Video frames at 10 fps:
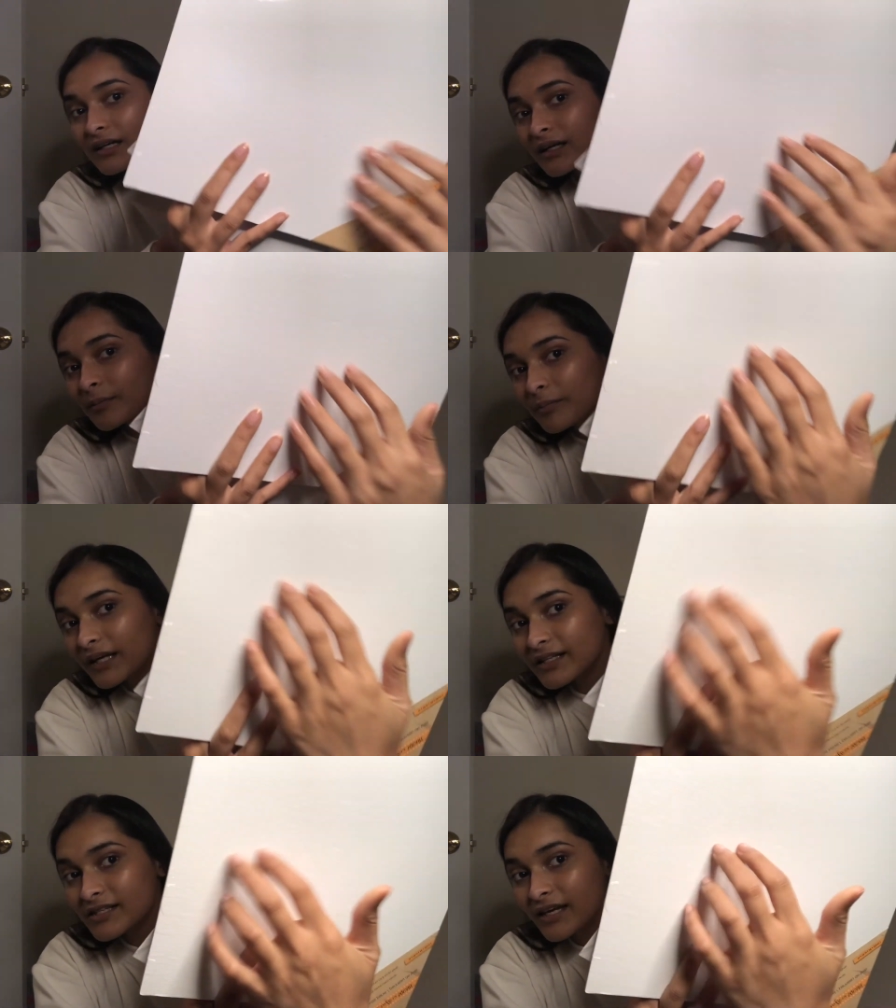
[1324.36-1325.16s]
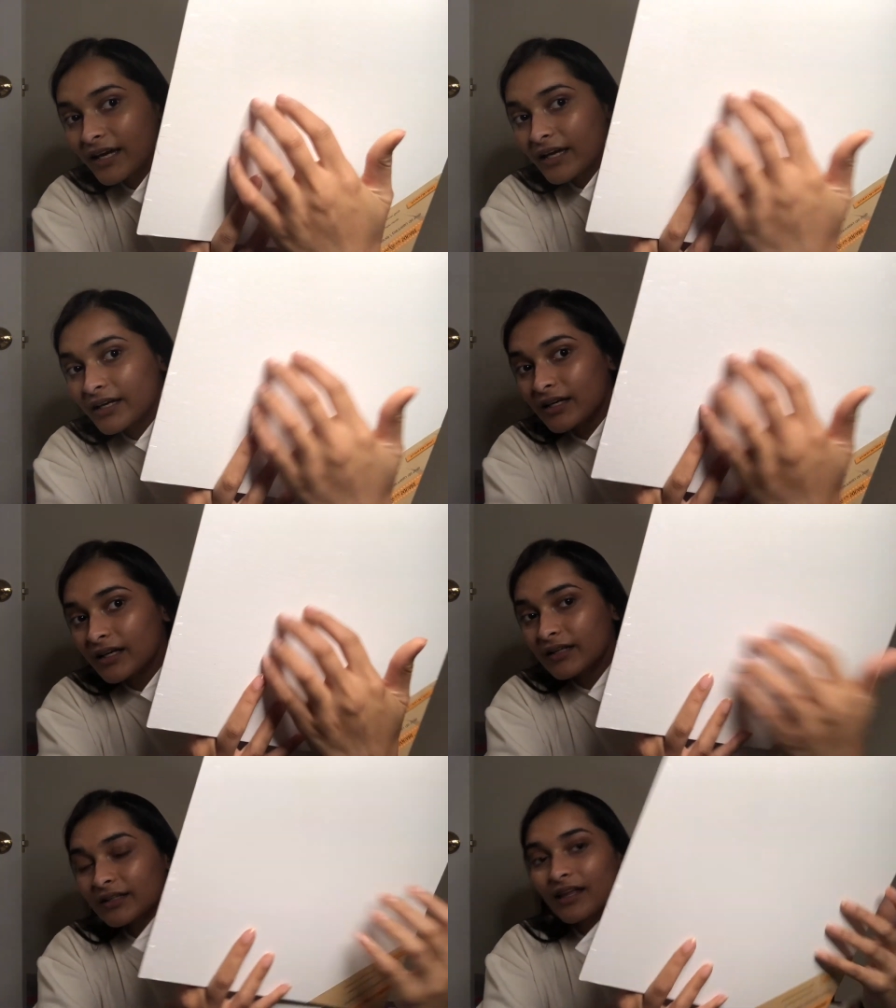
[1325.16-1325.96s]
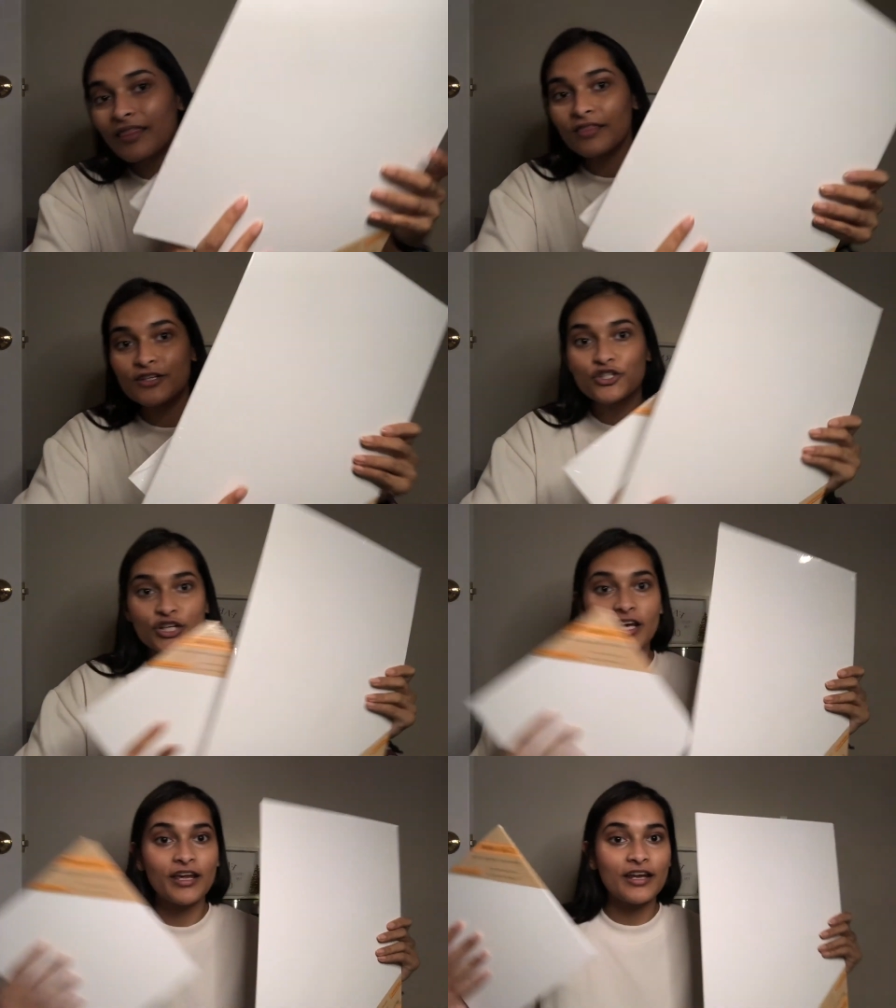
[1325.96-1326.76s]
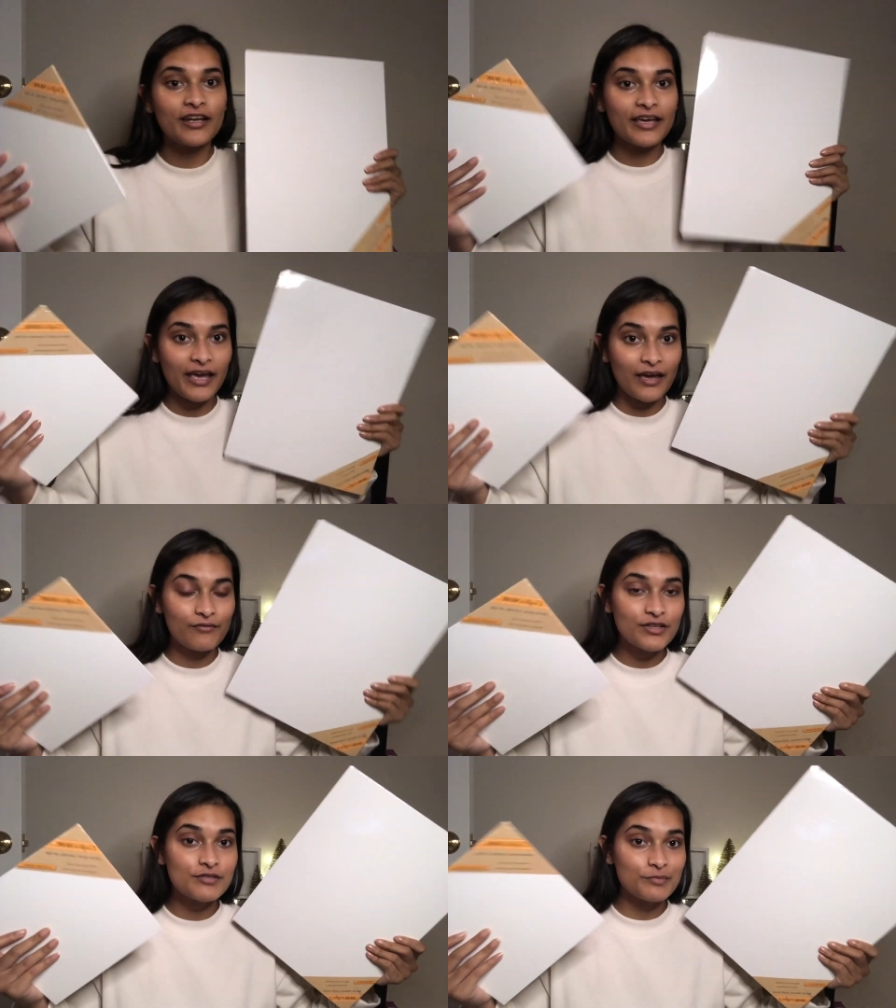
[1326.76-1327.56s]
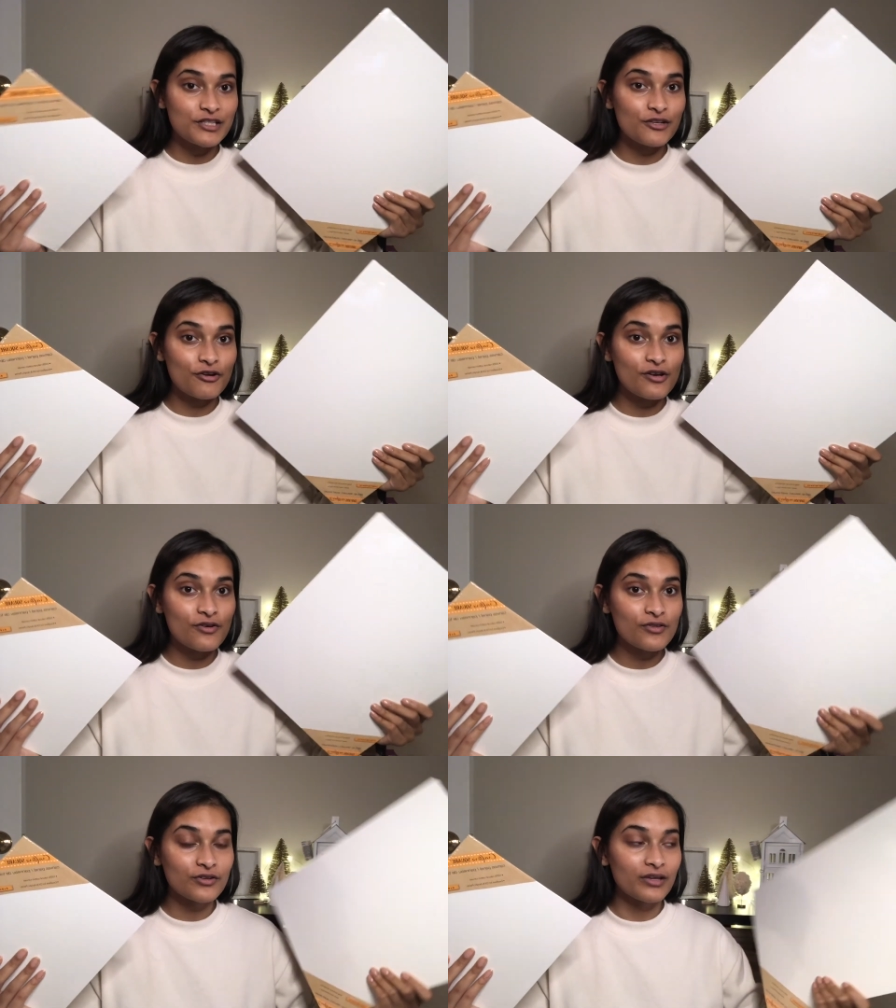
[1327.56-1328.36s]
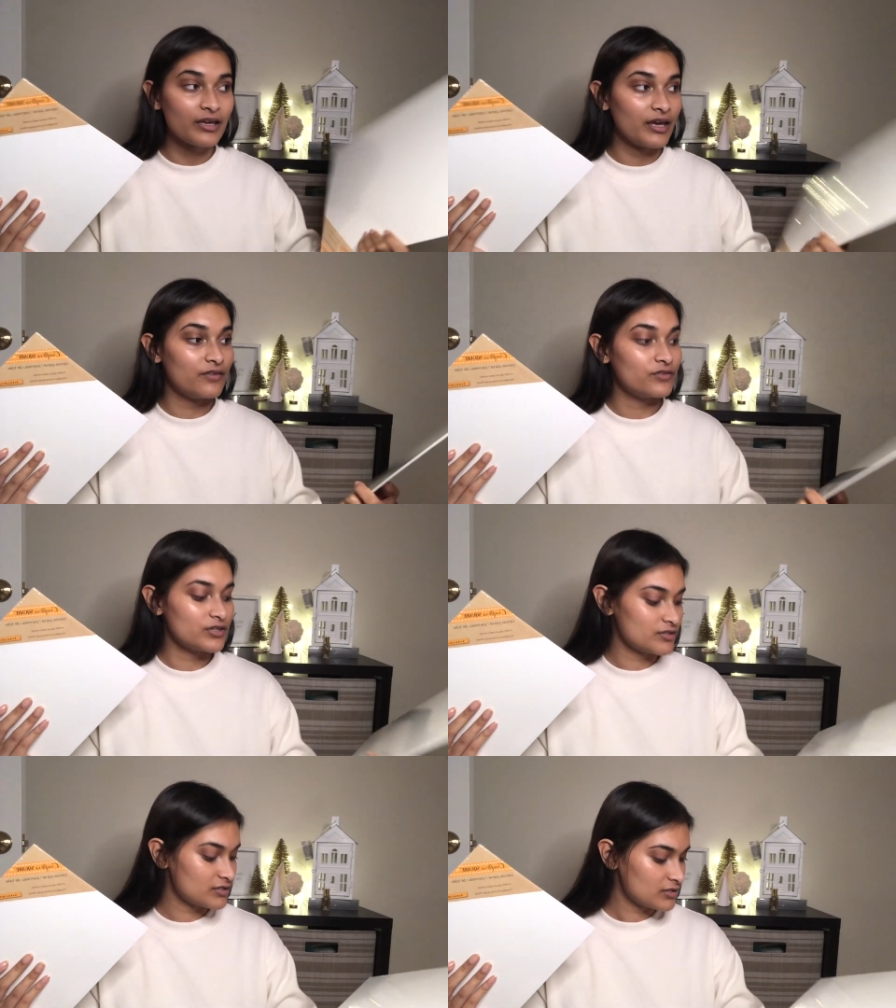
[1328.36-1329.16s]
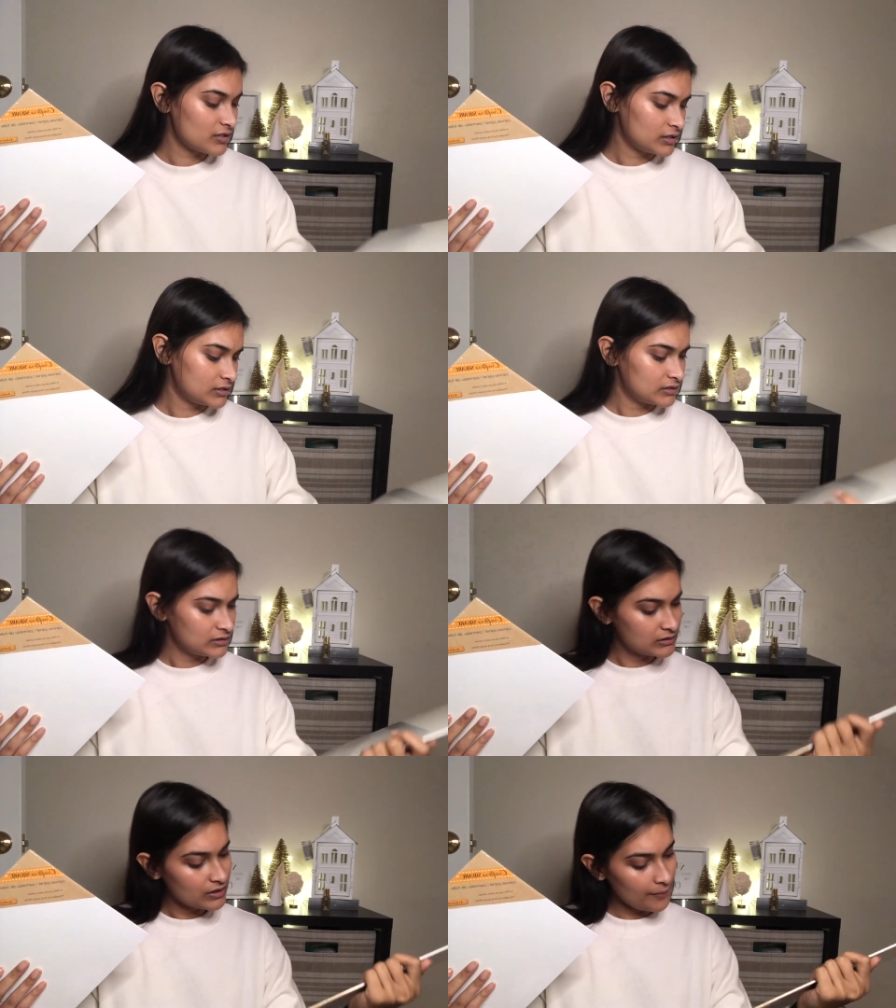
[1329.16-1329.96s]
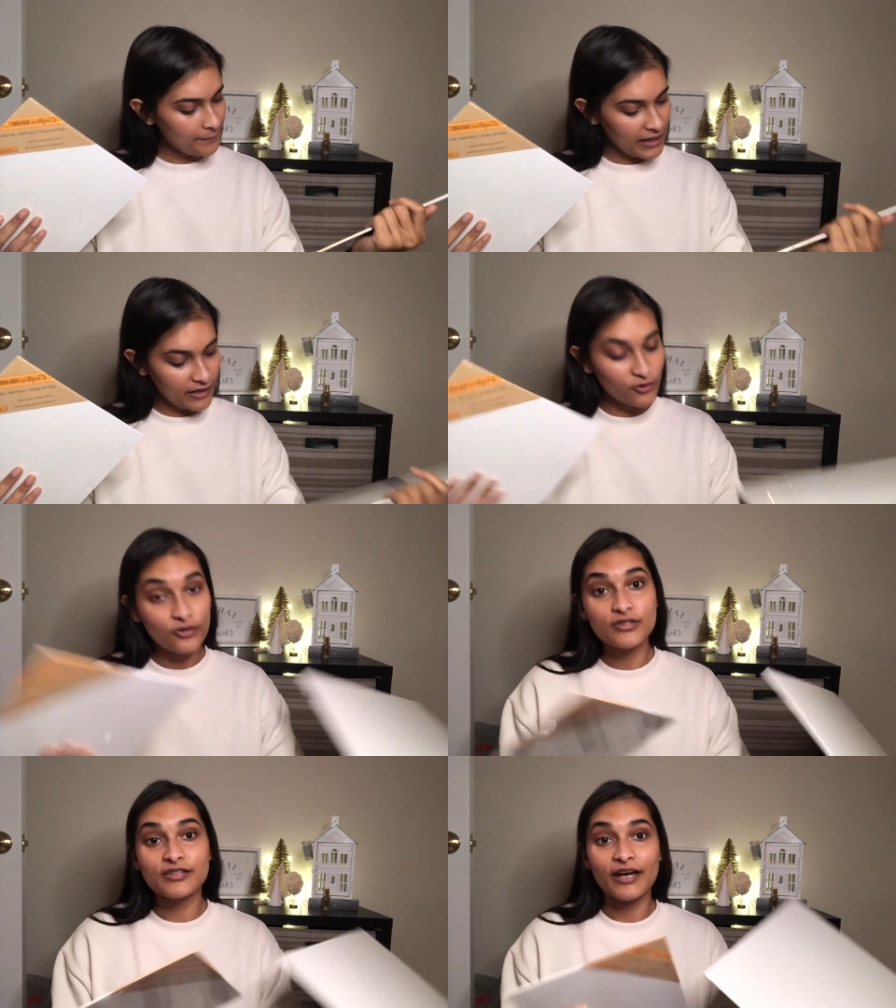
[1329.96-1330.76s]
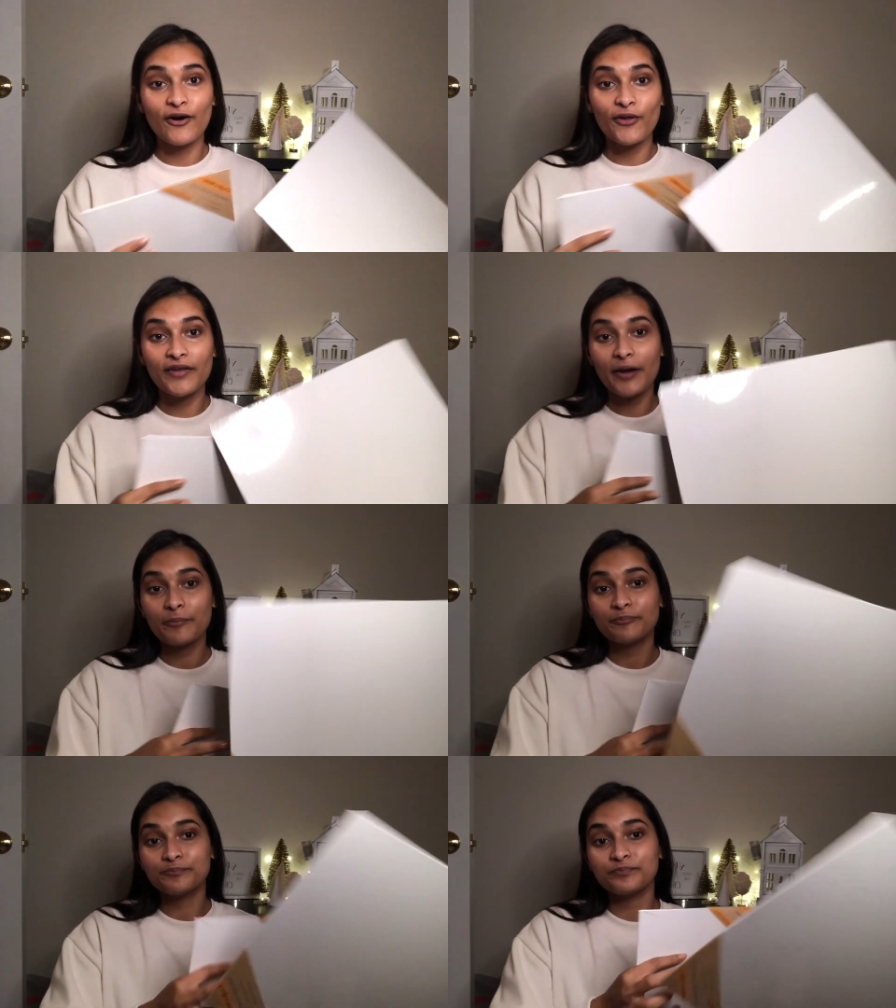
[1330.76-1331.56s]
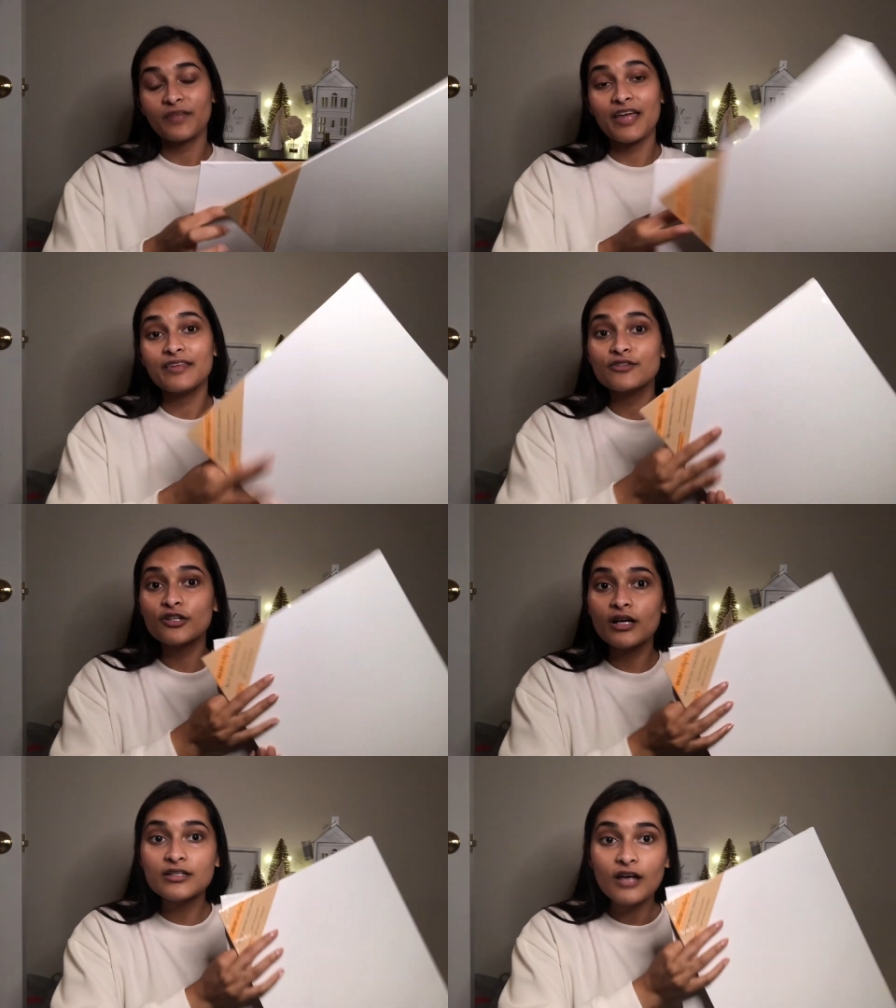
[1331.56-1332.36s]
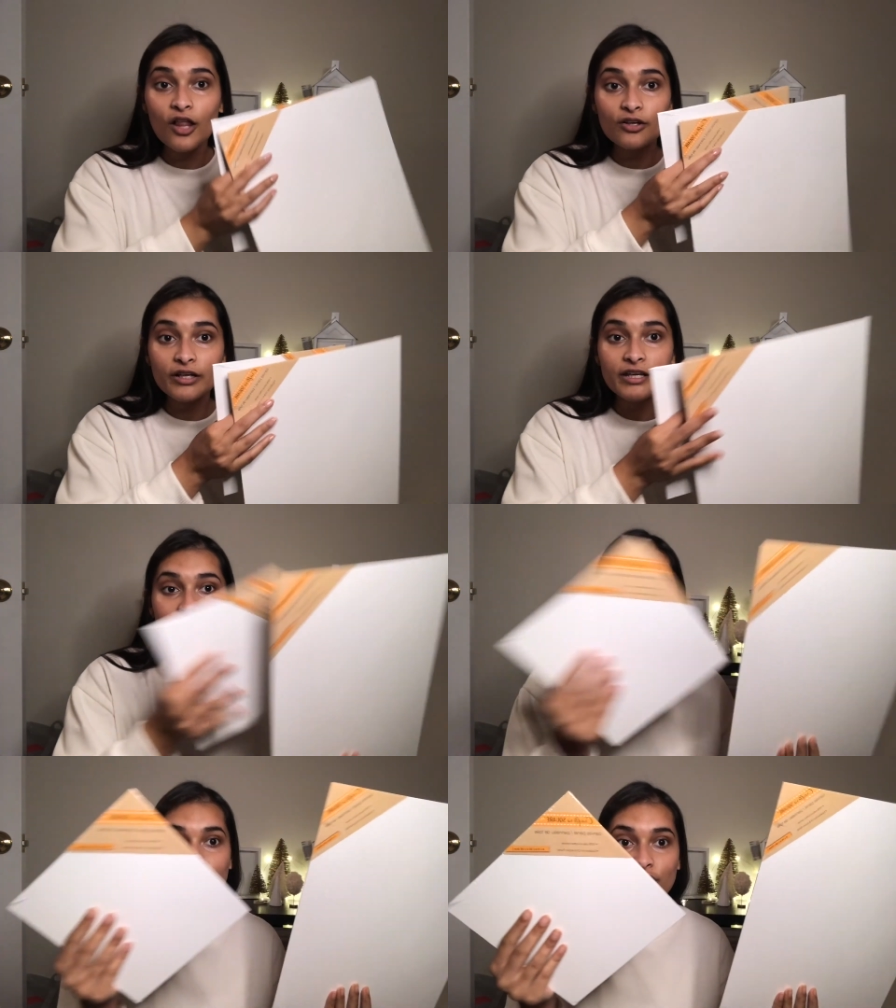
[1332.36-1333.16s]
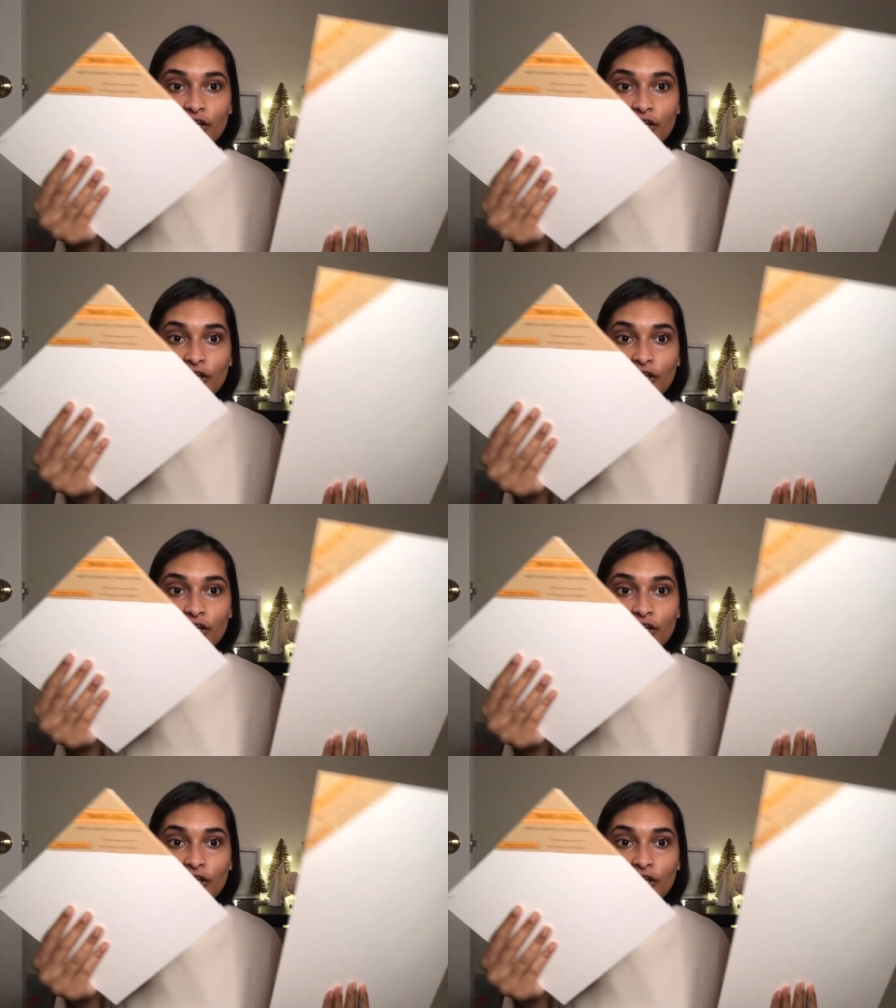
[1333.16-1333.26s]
but it's like legit canvas material. They're like canvas panels, they call them. And these are a dollar each.